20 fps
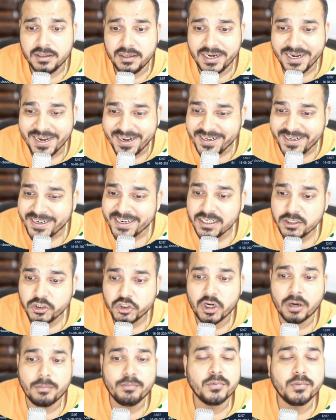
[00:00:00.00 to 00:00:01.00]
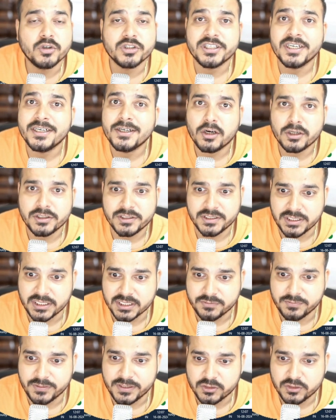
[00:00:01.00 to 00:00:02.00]
linkedin job
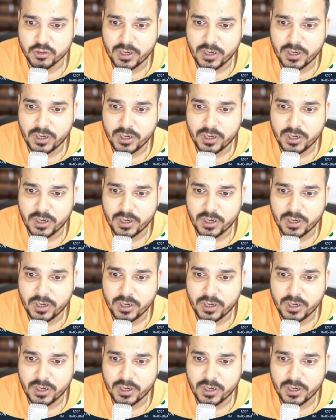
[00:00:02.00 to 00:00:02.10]
posting.csv.